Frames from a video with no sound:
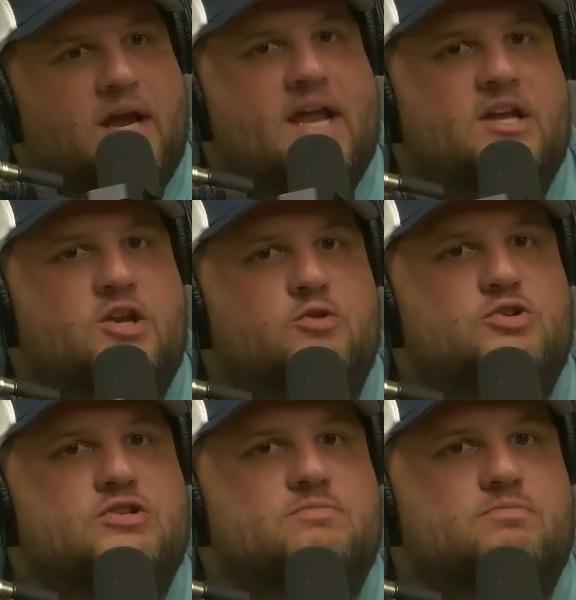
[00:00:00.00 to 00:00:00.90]
And you
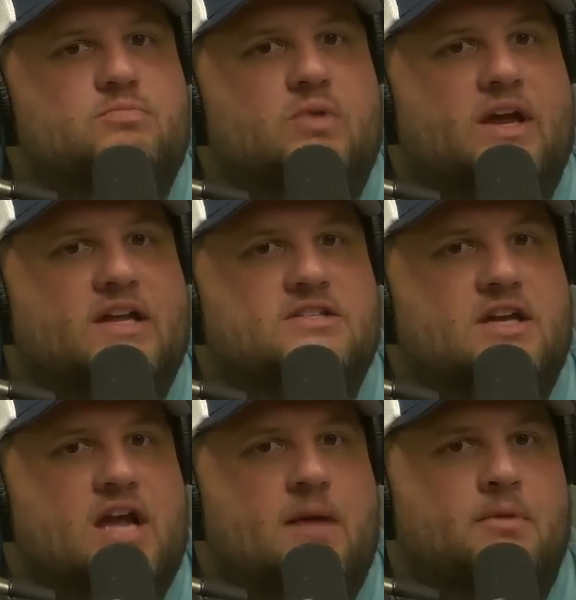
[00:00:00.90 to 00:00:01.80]
just like it's
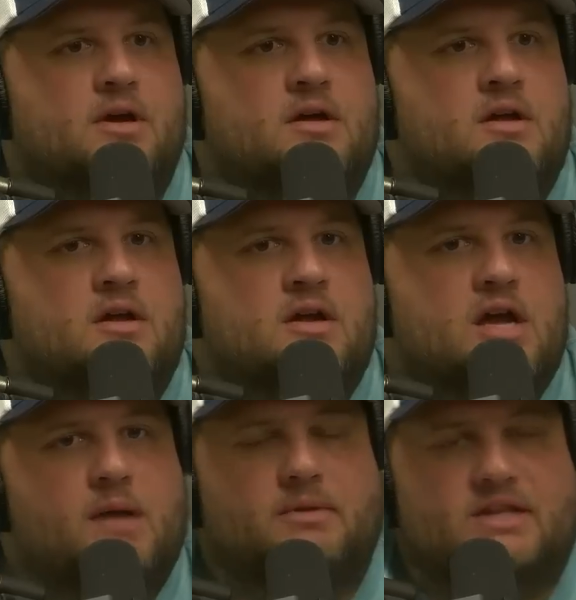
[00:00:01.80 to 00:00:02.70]
like I'm a
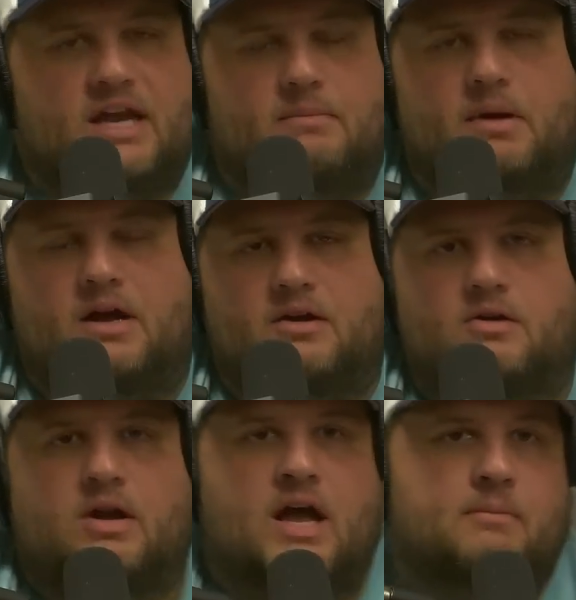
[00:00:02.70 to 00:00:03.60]
I'm a tampon
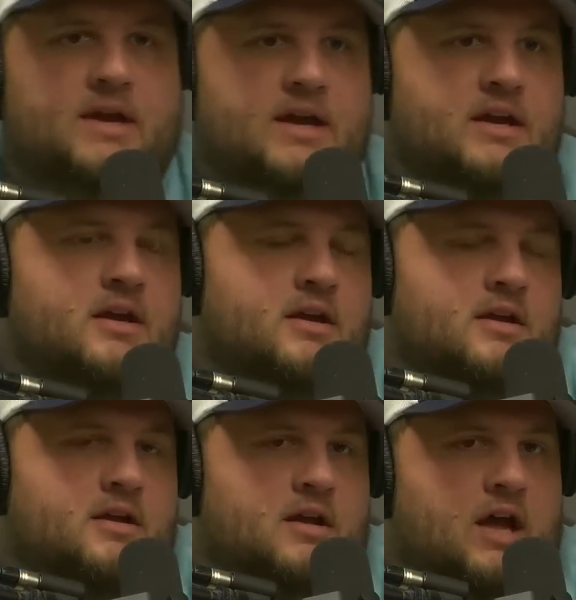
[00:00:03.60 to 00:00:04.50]
girl. I'm a
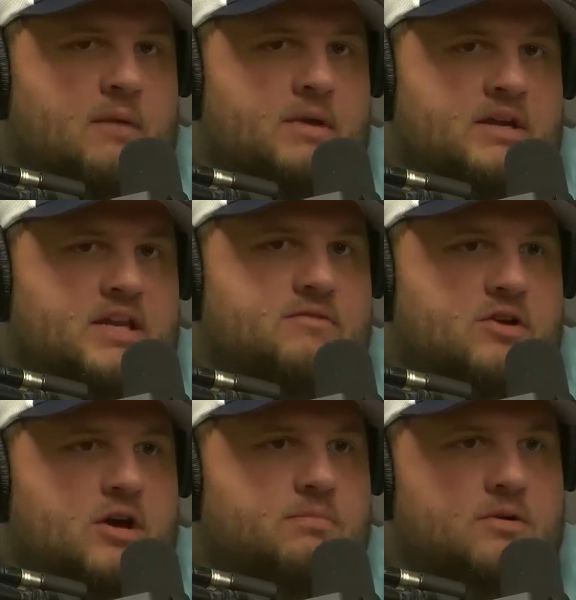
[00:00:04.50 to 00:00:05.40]
I'm a diva
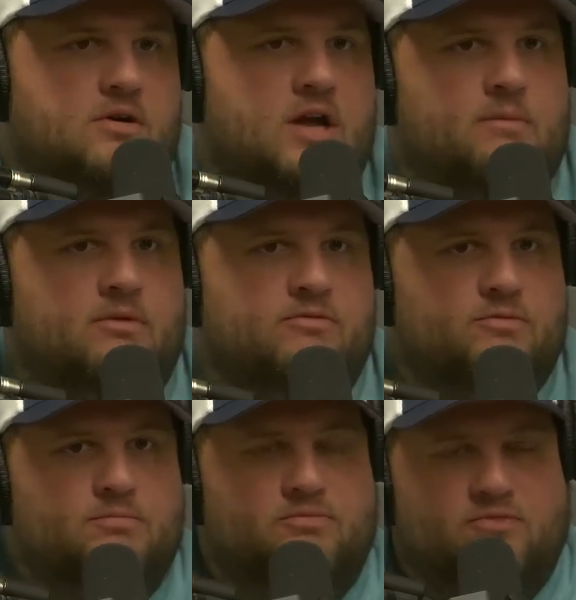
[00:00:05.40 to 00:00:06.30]
cup girl. I'm a
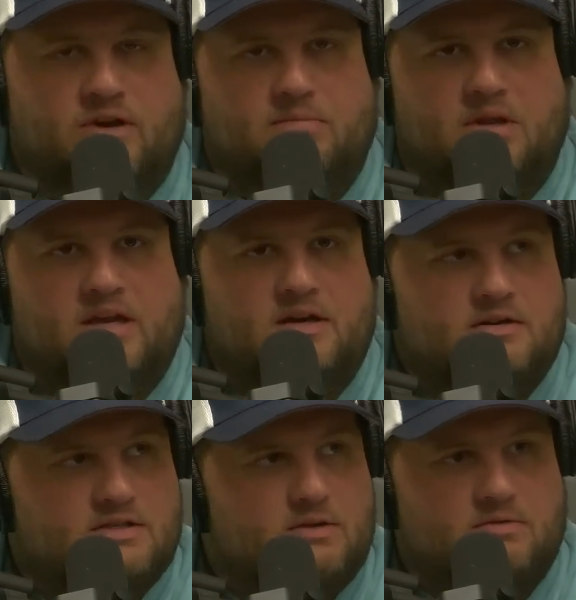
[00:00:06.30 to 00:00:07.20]
free
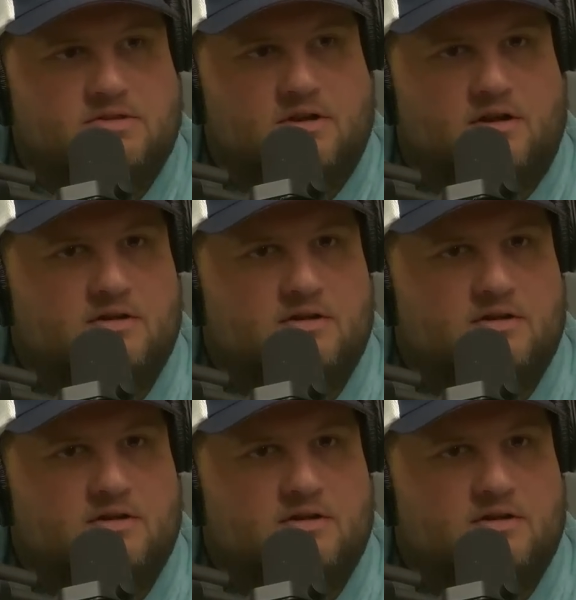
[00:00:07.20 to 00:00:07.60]
bleeder. Is that yeah, what it's called? called?